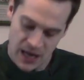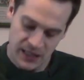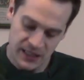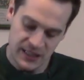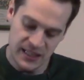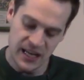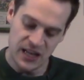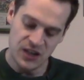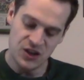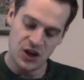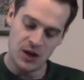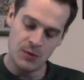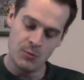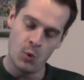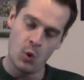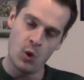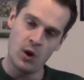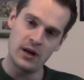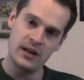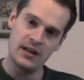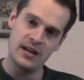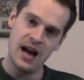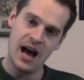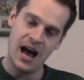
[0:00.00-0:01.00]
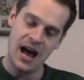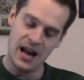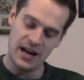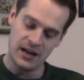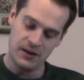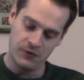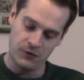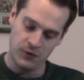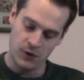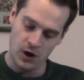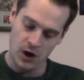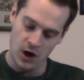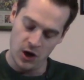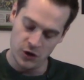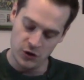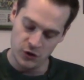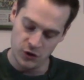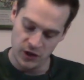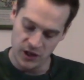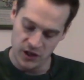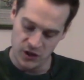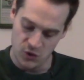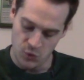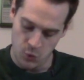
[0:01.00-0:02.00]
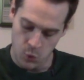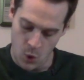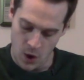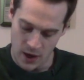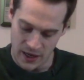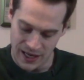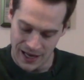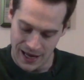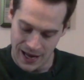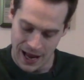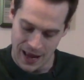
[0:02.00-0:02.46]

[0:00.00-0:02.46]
DJ Moore, 9 for 120,